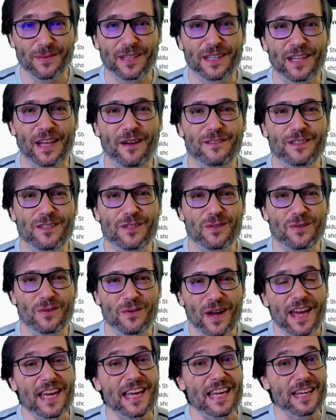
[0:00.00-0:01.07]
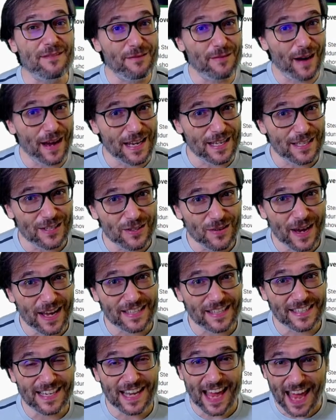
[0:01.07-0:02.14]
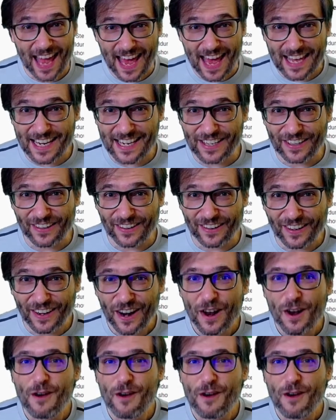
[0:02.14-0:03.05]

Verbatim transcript: We'd love to invite you as an editor